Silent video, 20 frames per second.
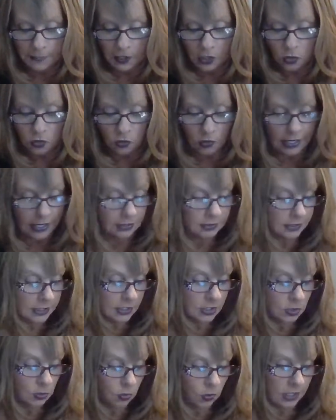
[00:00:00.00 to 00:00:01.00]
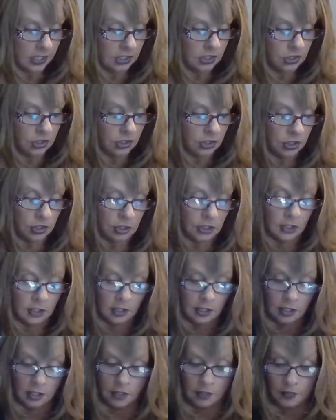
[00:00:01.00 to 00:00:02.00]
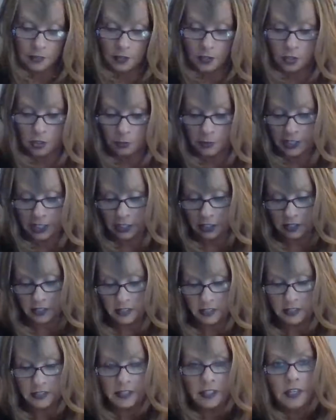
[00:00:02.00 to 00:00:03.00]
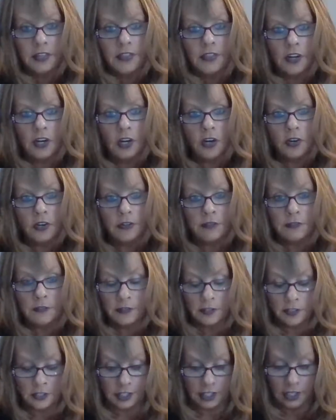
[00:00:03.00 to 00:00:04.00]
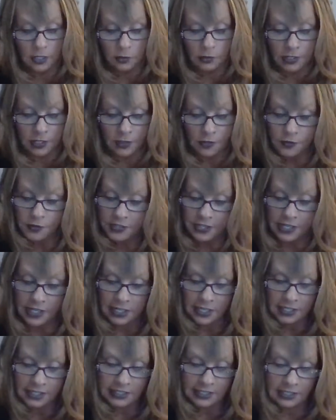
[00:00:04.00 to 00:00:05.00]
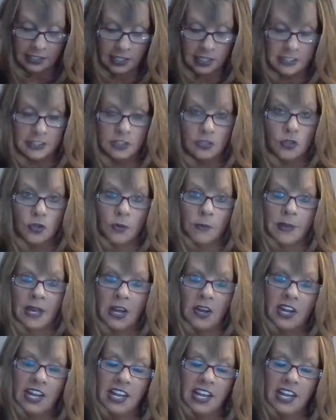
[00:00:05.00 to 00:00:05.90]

Ground this wish. the Hermit card, the card of Virgo, another nine. Nines are about